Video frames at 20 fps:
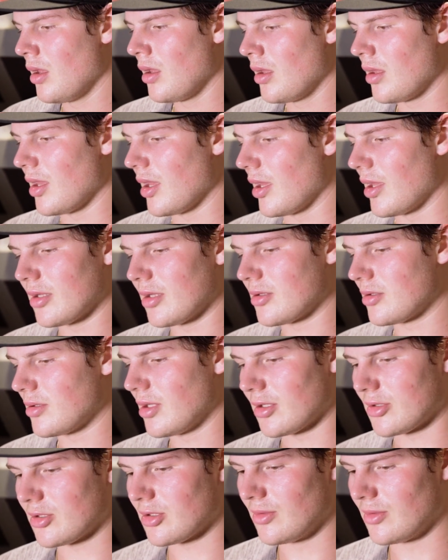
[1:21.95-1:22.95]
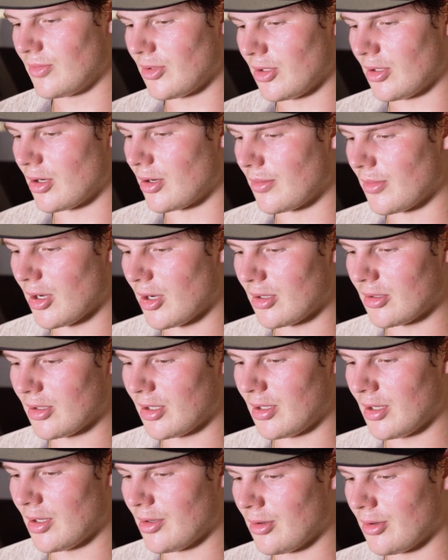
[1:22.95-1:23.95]
Yeah, that shouldn't be in our mind
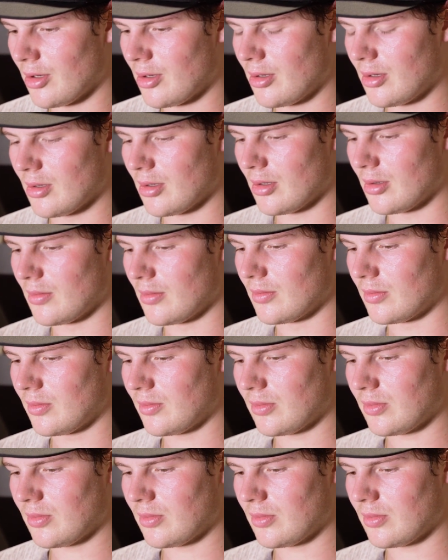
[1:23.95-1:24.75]
right now.